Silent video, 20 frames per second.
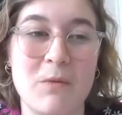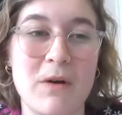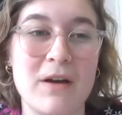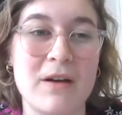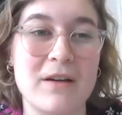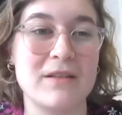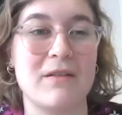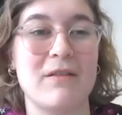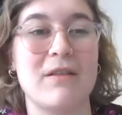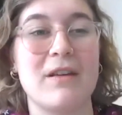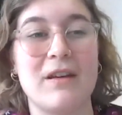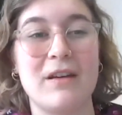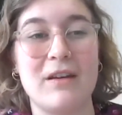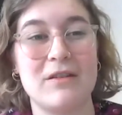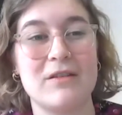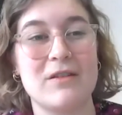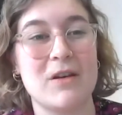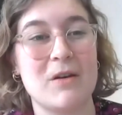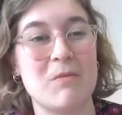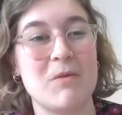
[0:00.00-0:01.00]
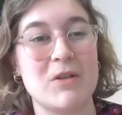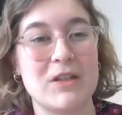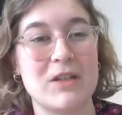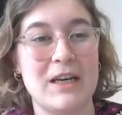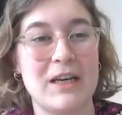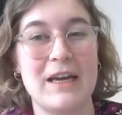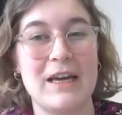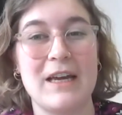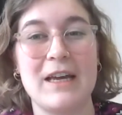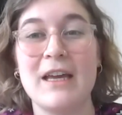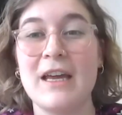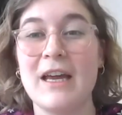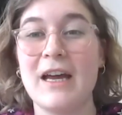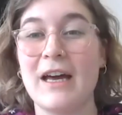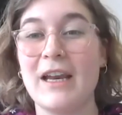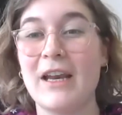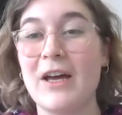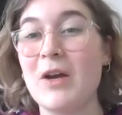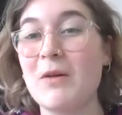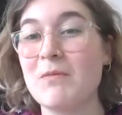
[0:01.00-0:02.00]
thank you so much, Claire. And I hope
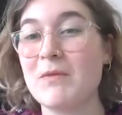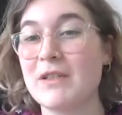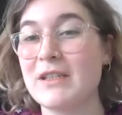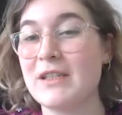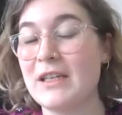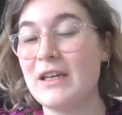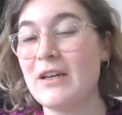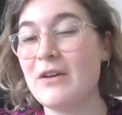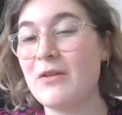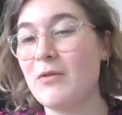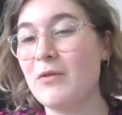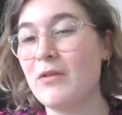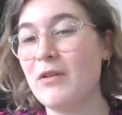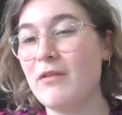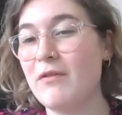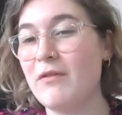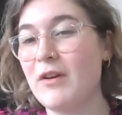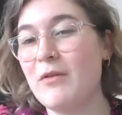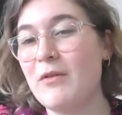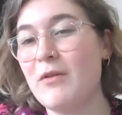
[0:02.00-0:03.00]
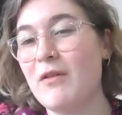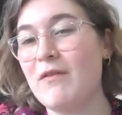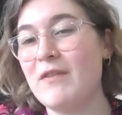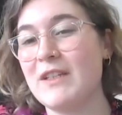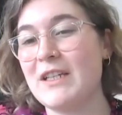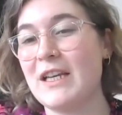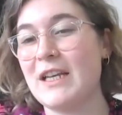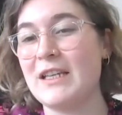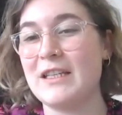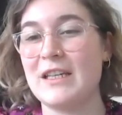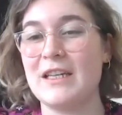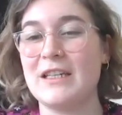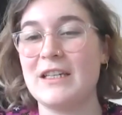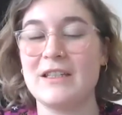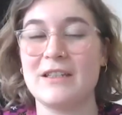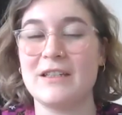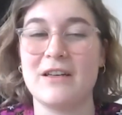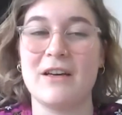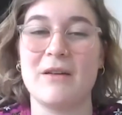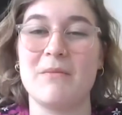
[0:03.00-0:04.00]
to see all of you who've attended
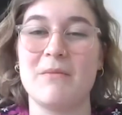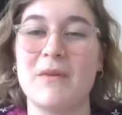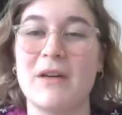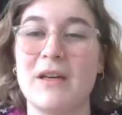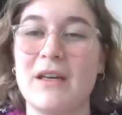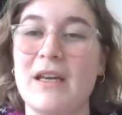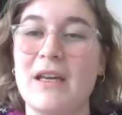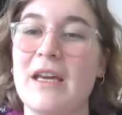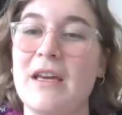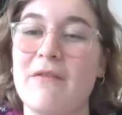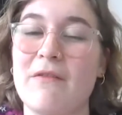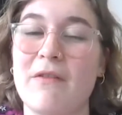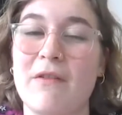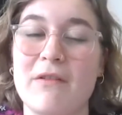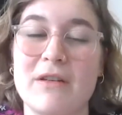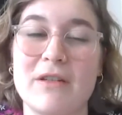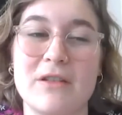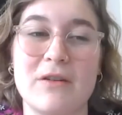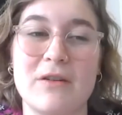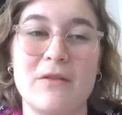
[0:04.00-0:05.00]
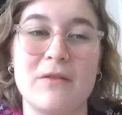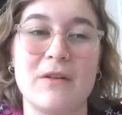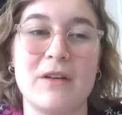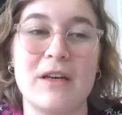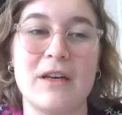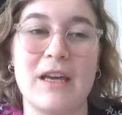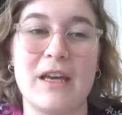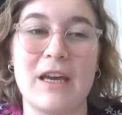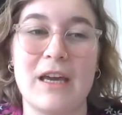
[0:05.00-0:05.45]
here very soon again.